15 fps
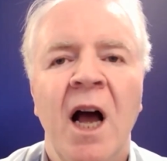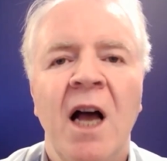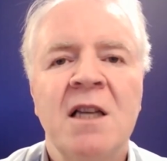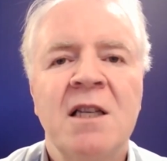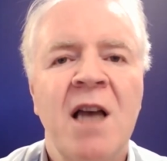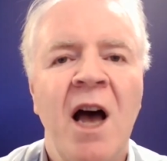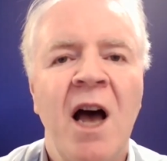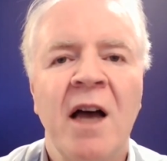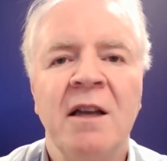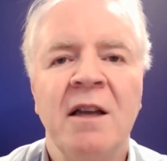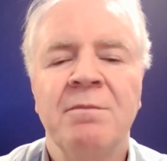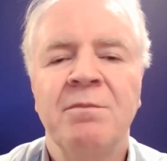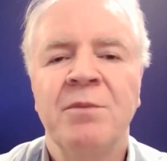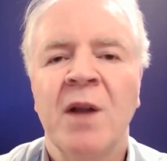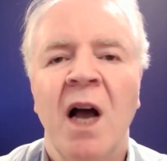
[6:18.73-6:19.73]
as high
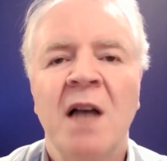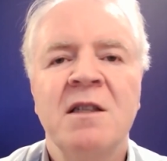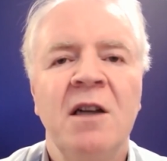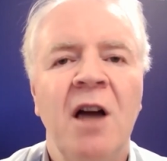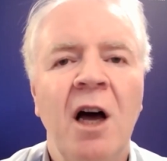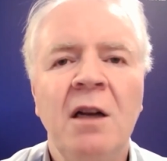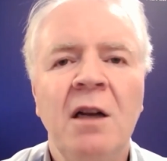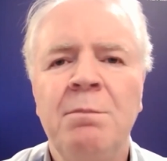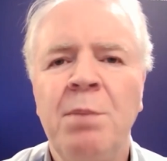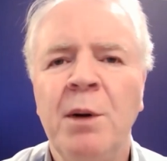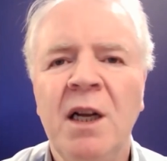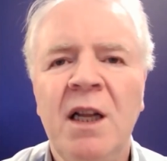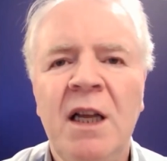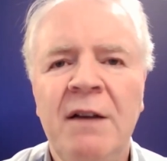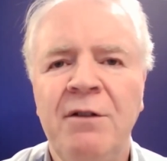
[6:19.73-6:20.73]
as an
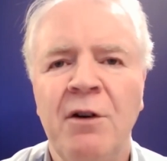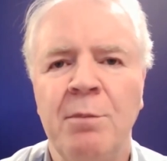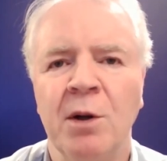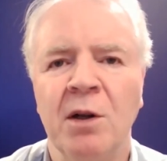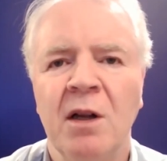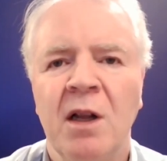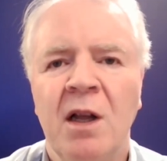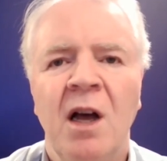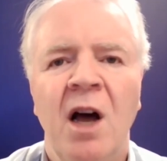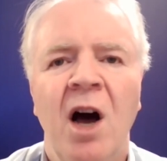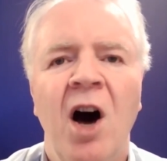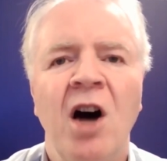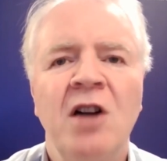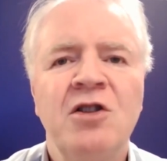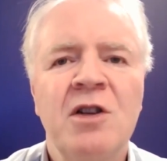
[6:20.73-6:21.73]
unbelievable
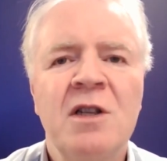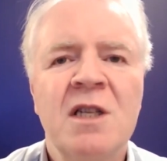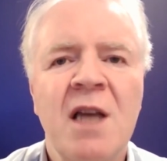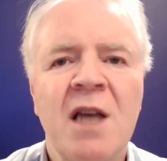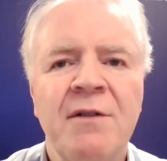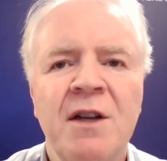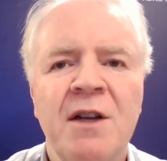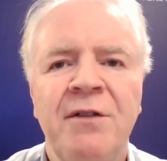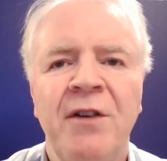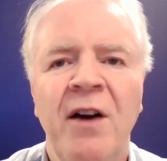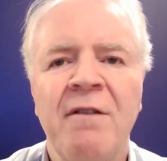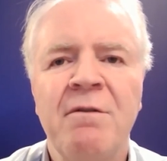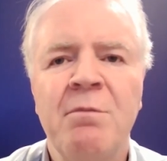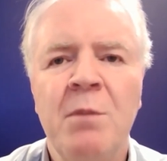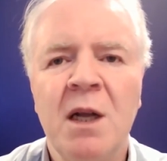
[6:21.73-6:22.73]

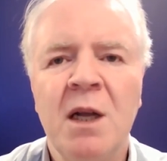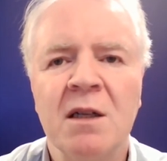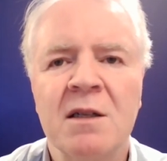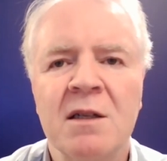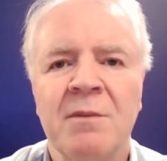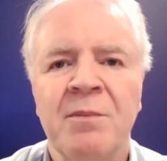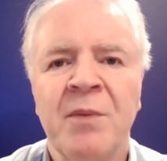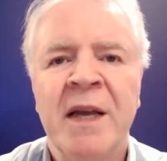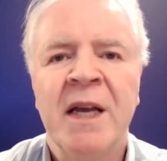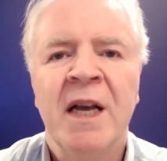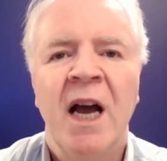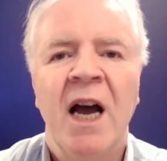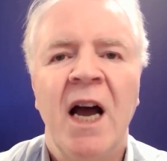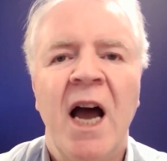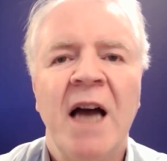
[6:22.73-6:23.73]
175 mils,
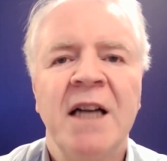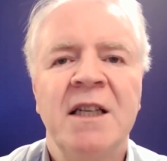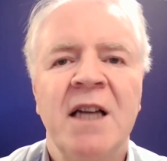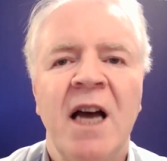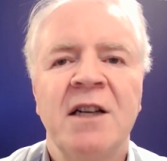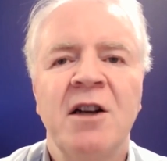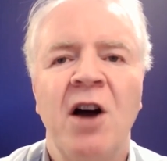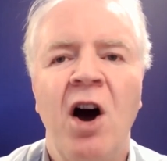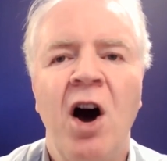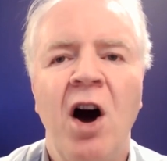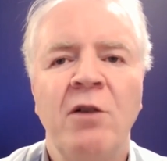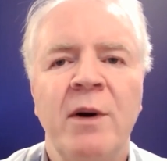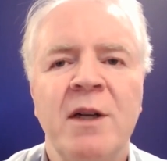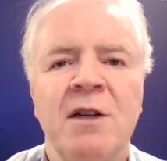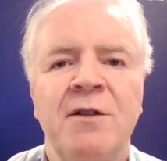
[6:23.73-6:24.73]
and at a
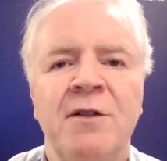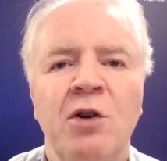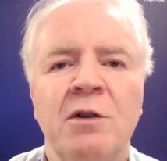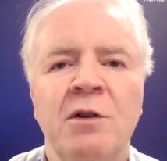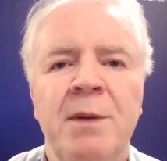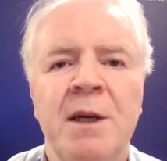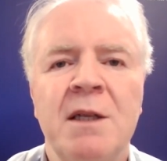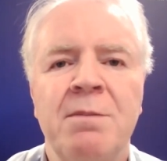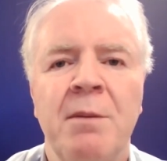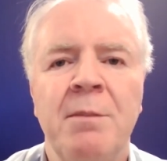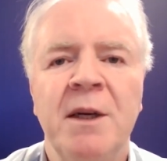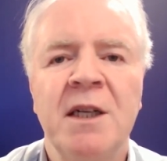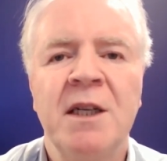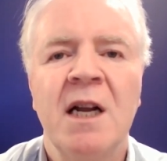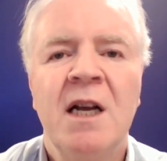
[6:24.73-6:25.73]
heart rate of 200 beats per
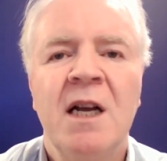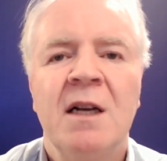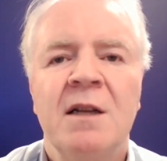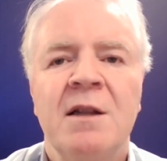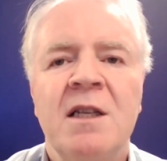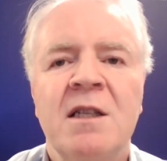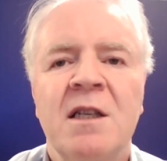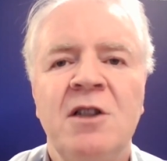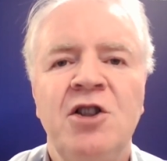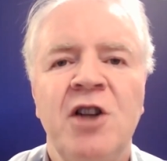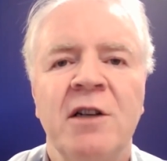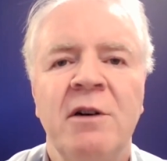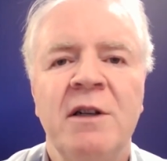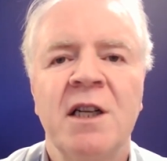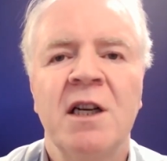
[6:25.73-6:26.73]
minute, this can
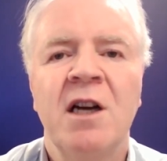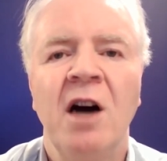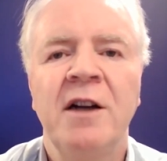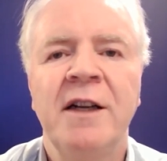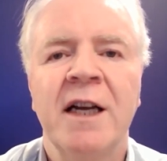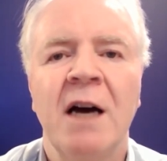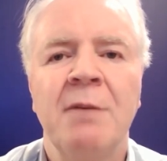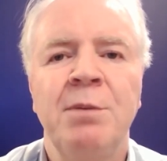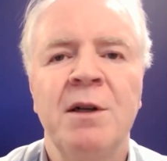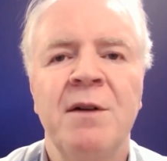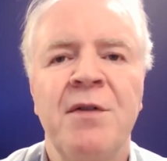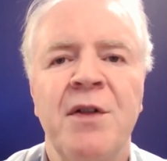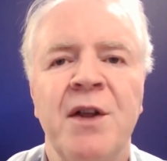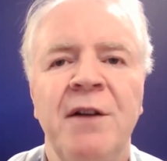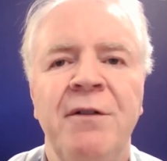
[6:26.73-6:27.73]
generate a cardiac output of
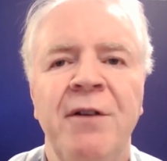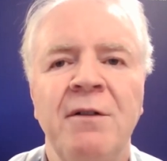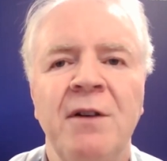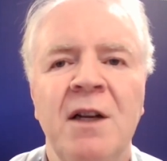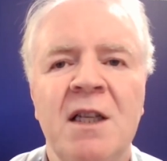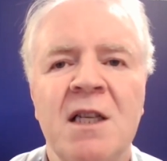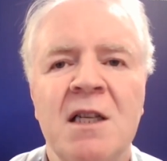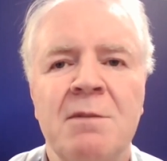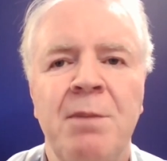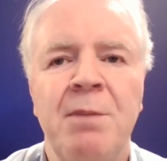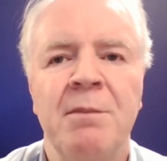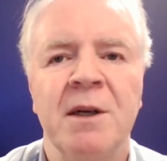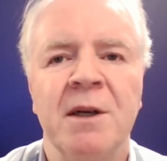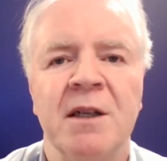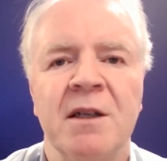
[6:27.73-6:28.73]
35 liters per
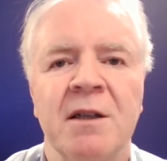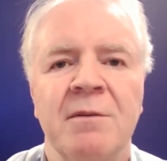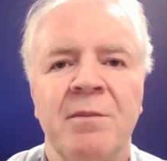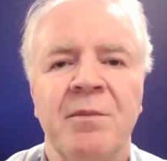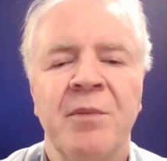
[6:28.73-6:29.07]
minute.